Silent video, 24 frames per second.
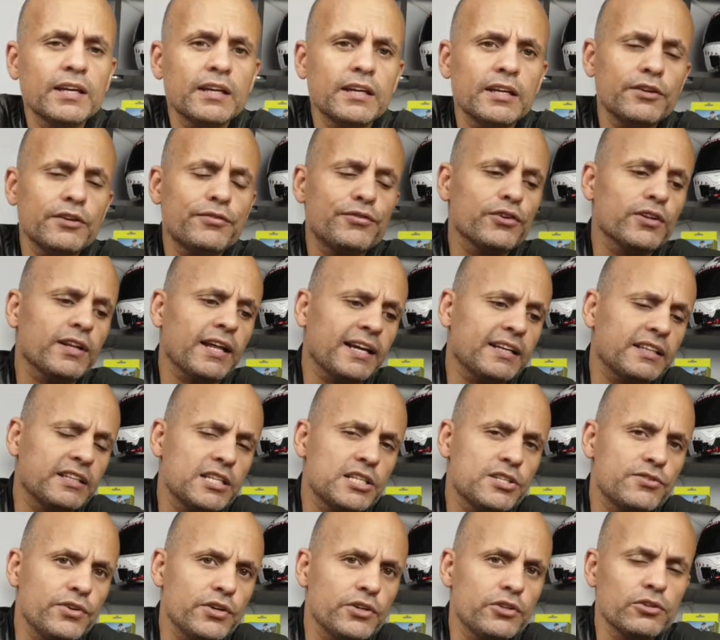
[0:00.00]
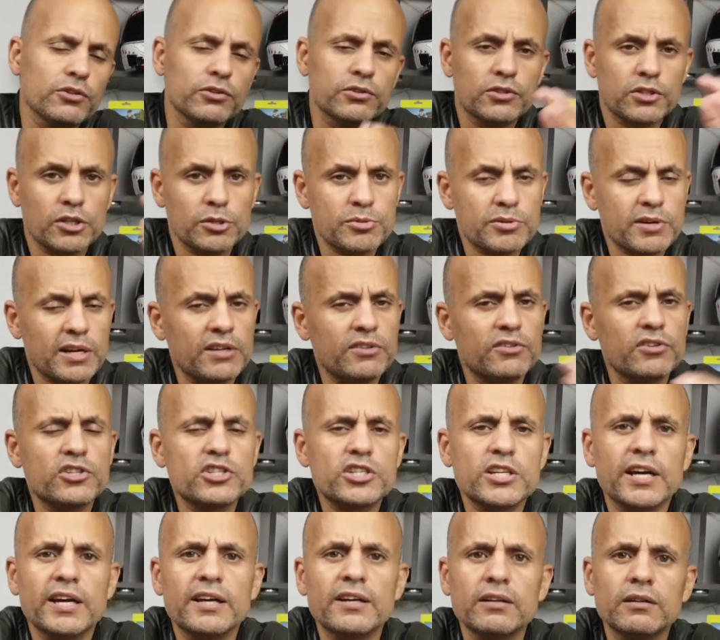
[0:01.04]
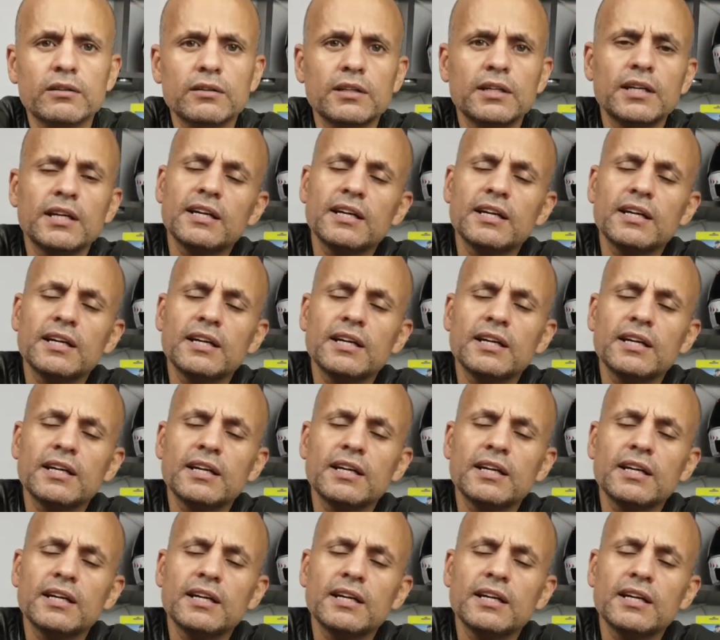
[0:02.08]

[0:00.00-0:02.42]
If you like this video, subscribe to the channel,